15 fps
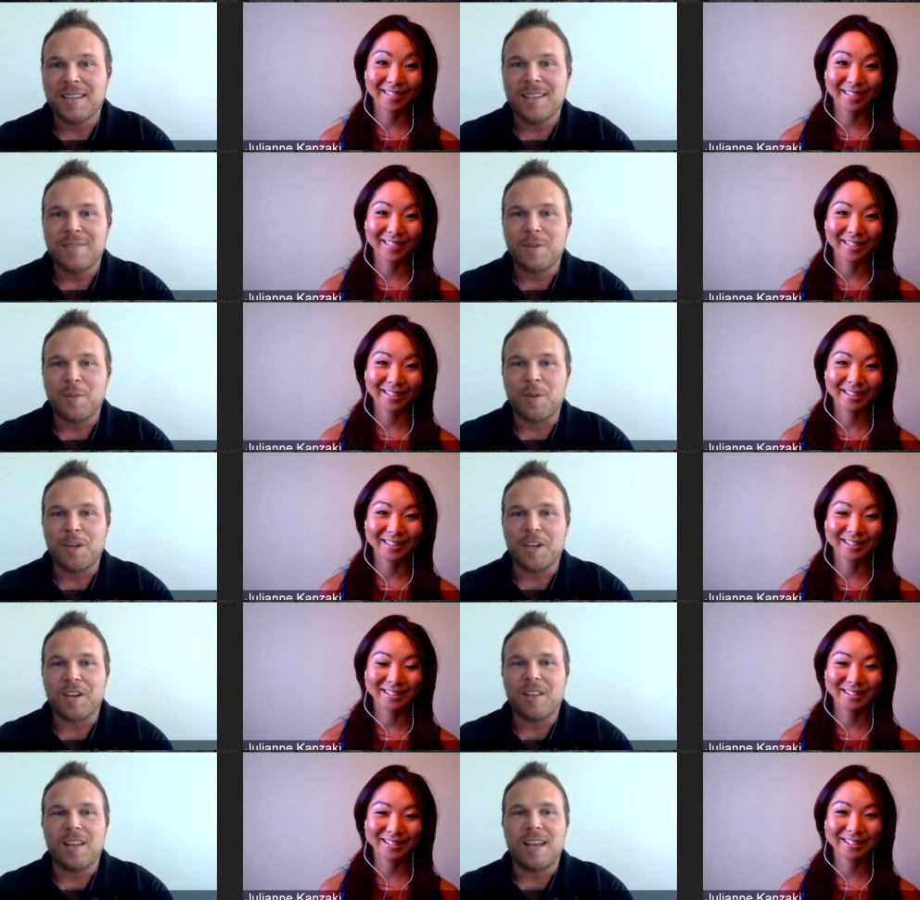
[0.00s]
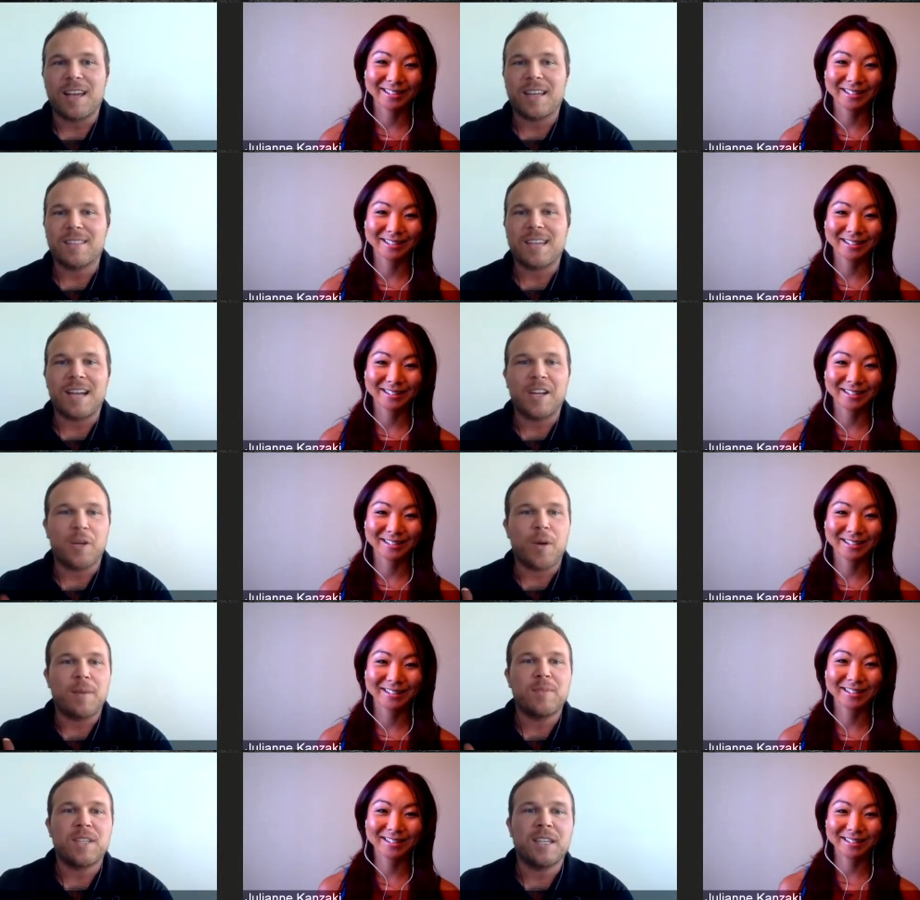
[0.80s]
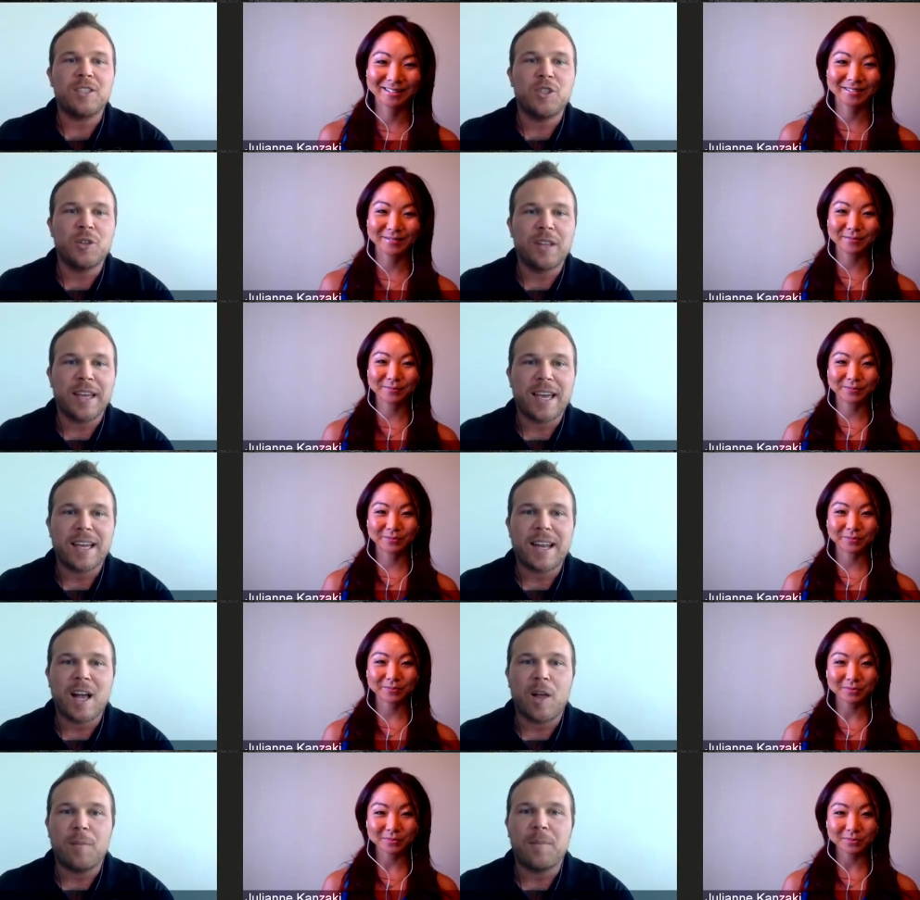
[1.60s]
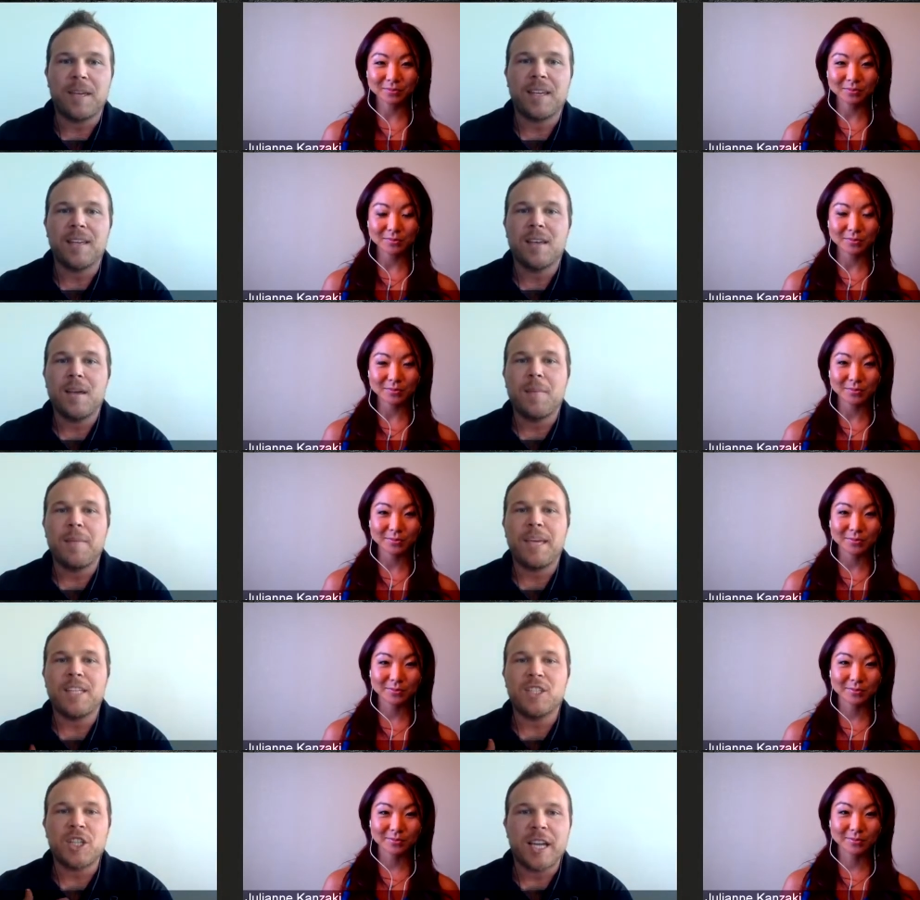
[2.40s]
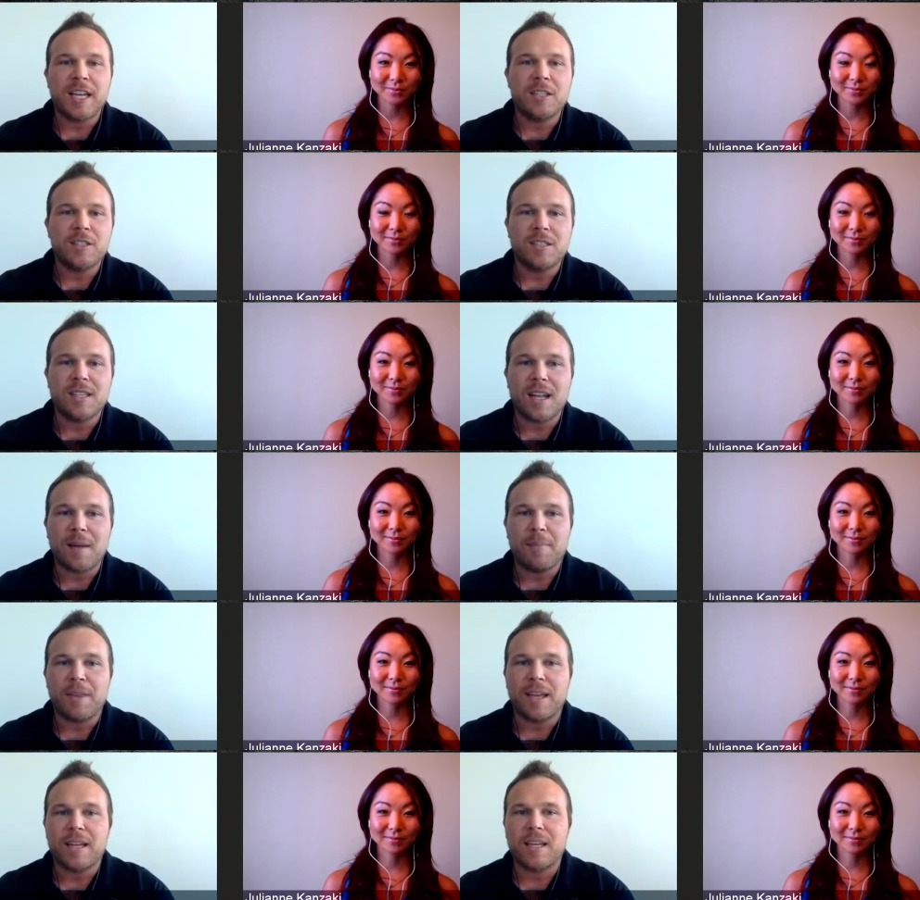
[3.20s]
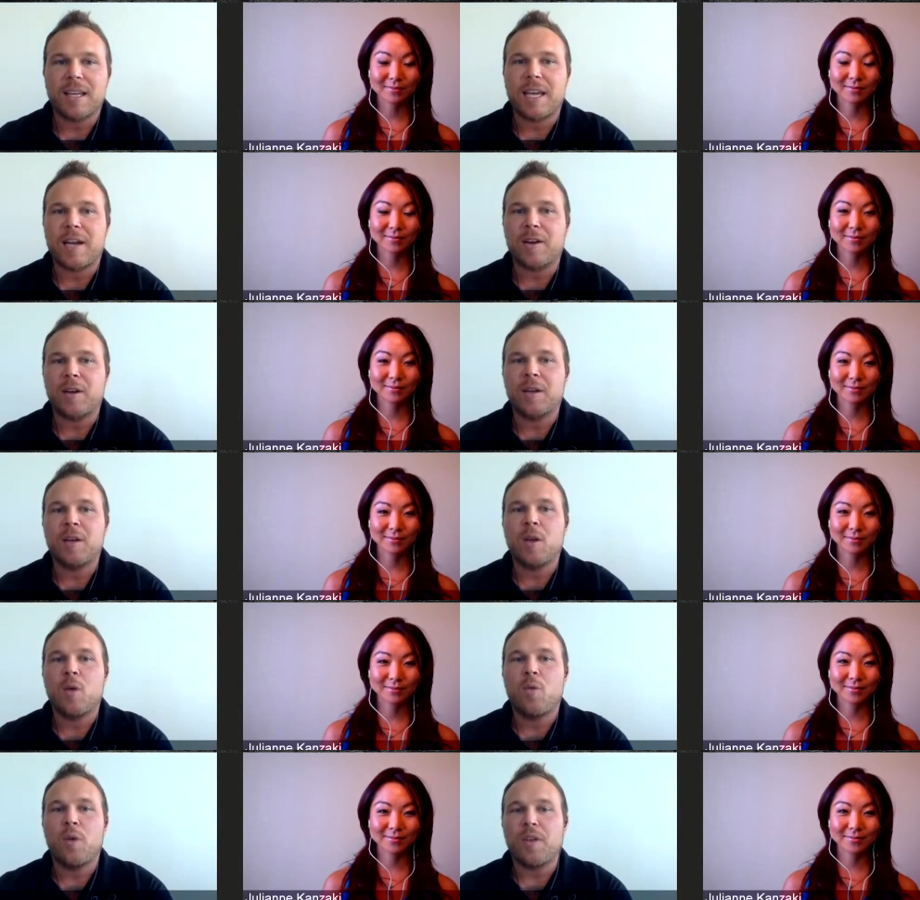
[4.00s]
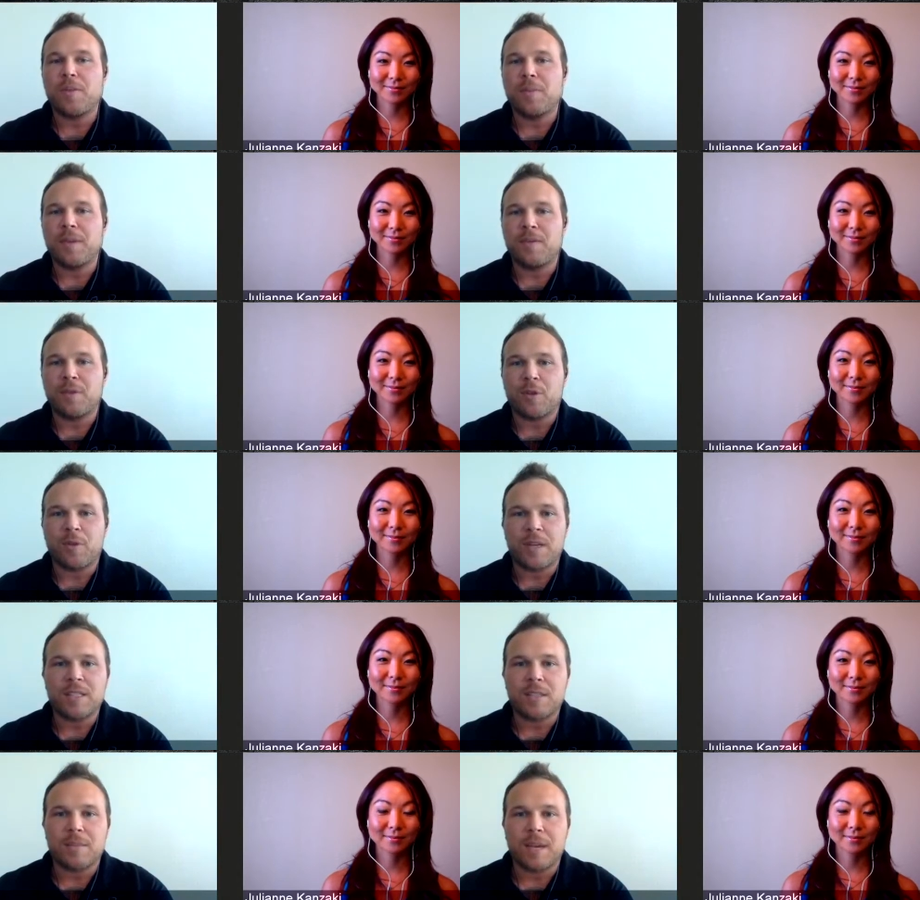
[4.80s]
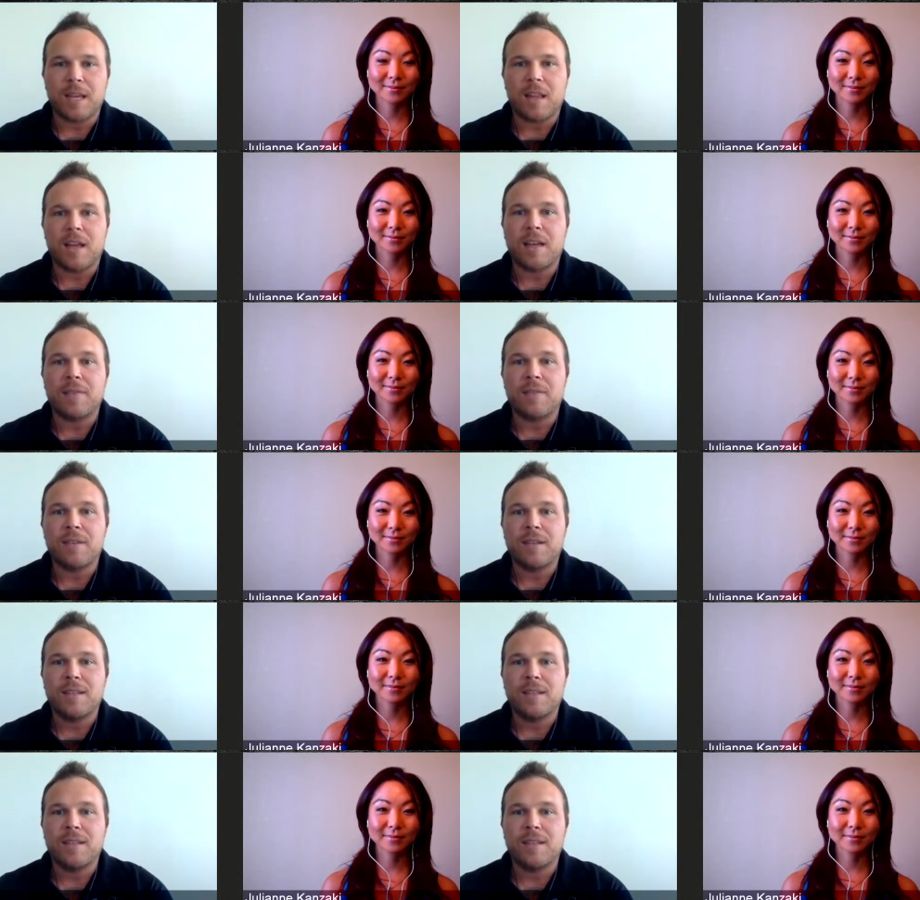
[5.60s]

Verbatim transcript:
Speaker 1: From one of your clients on your website, Julianne helped me make changes that I plan to carry with me for the rest of my life.